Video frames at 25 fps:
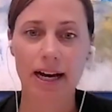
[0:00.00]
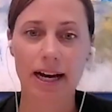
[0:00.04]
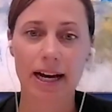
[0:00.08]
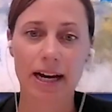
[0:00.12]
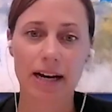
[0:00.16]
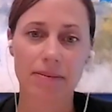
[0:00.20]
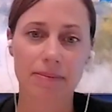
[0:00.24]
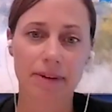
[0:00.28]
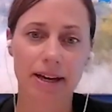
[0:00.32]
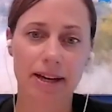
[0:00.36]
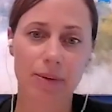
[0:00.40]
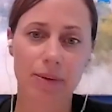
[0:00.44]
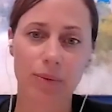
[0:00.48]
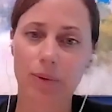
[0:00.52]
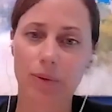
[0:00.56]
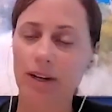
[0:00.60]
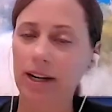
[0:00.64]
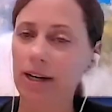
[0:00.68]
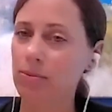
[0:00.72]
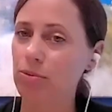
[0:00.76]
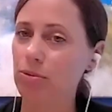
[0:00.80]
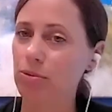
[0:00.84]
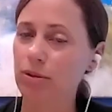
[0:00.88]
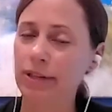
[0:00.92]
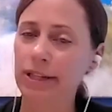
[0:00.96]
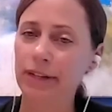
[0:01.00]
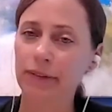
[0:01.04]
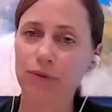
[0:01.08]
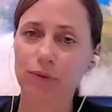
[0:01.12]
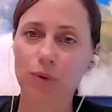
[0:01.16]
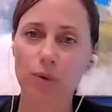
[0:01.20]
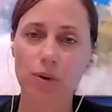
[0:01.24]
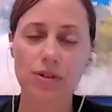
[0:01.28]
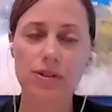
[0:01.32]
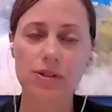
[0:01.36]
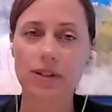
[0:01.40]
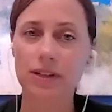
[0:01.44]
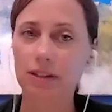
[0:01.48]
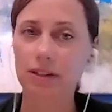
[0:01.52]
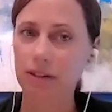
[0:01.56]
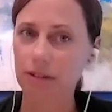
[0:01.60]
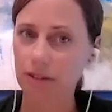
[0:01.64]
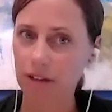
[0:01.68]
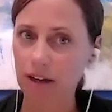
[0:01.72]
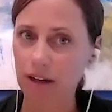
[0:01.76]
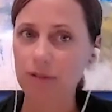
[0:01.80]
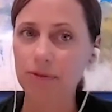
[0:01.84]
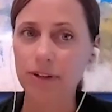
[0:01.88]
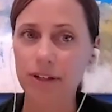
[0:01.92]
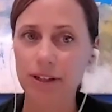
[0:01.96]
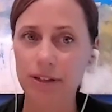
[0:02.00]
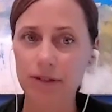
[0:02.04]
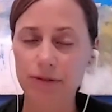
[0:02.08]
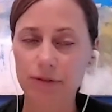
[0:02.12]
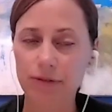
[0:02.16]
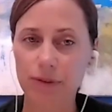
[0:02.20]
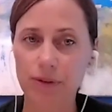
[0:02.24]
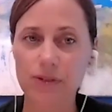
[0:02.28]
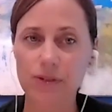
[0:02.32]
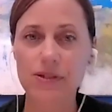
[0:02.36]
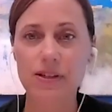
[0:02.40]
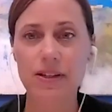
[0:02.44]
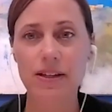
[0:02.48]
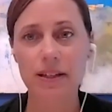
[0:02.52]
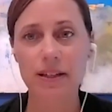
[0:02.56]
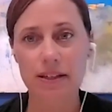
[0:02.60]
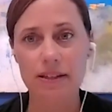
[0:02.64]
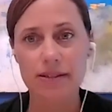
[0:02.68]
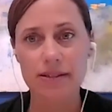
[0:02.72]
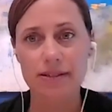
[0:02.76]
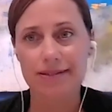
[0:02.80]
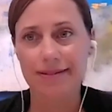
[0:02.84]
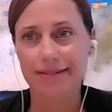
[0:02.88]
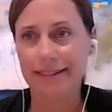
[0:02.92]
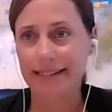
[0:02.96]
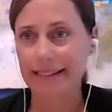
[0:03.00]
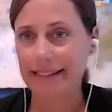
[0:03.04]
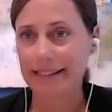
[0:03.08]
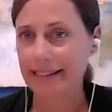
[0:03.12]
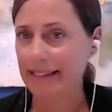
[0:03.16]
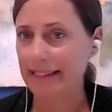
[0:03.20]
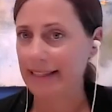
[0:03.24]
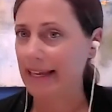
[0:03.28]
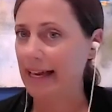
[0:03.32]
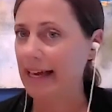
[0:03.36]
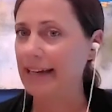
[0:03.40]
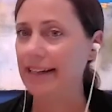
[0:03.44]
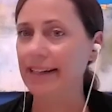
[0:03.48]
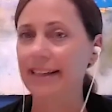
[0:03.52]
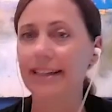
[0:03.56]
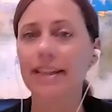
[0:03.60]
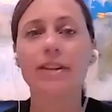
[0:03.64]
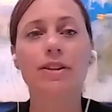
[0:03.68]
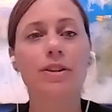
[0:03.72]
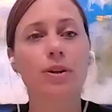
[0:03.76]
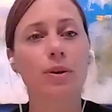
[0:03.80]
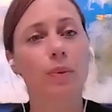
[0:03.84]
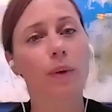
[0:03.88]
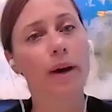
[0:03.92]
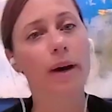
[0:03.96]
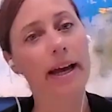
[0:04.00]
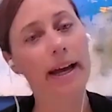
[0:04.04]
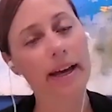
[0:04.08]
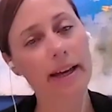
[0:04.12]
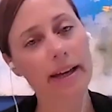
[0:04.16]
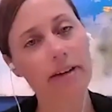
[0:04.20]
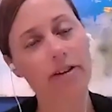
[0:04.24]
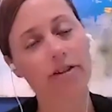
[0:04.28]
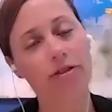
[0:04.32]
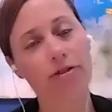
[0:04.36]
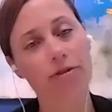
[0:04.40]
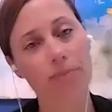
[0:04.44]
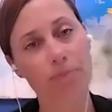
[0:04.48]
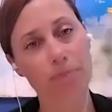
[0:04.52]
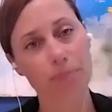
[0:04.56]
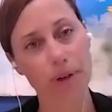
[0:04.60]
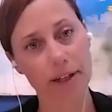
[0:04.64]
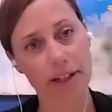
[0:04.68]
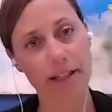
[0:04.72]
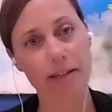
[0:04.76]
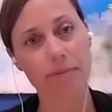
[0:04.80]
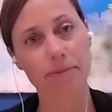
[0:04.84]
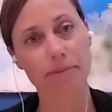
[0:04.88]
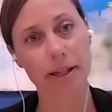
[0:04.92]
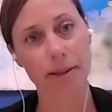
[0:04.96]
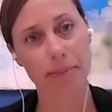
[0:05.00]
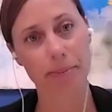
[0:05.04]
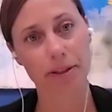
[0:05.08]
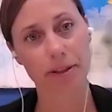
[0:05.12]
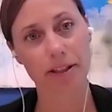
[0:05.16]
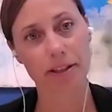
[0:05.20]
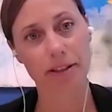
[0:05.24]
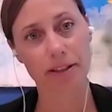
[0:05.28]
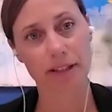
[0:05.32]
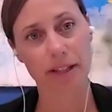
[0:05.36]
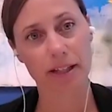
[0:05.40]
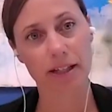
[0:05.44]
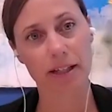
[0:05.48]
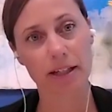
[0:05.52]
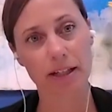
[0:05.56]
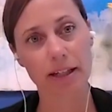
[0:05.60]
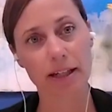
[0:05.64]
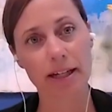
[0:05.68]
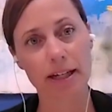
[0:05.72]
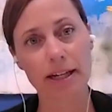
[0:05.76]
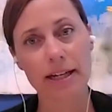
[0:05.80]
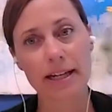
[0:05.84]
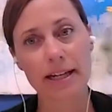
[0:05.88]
and what I'm reinforcing or not reinforcing is getting in the way of bringing people along.